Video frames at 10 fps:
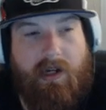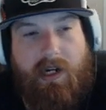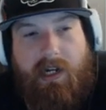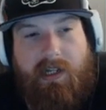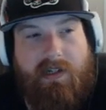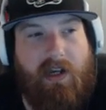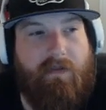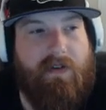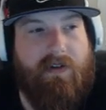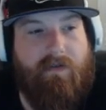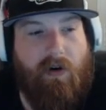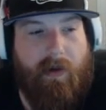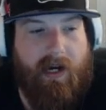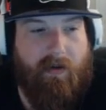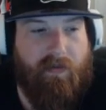It itself is a 4
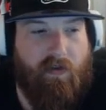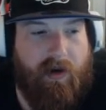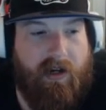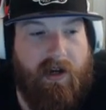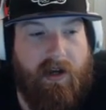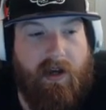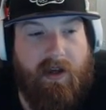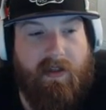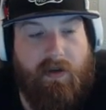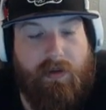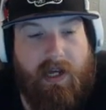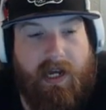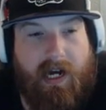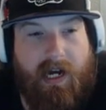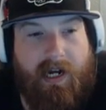mana improvement that you
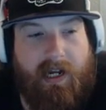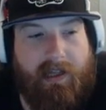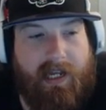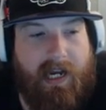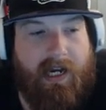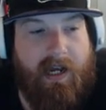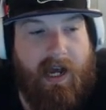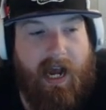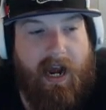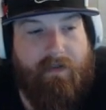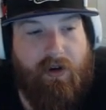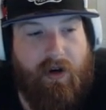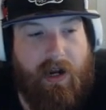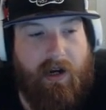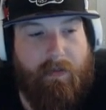play on a lane. After
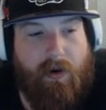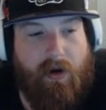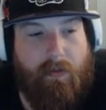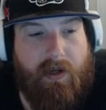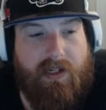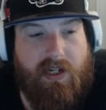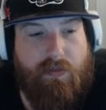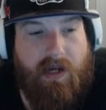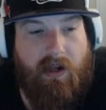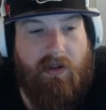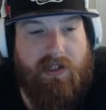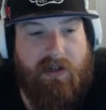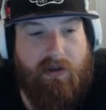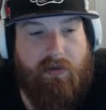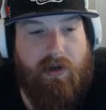an opponent plays a spell,
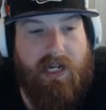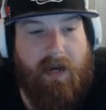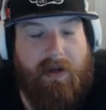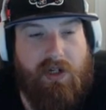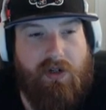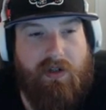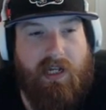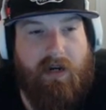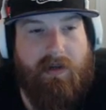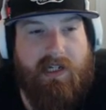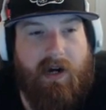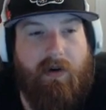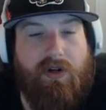deal 3 damage to the enemy tower.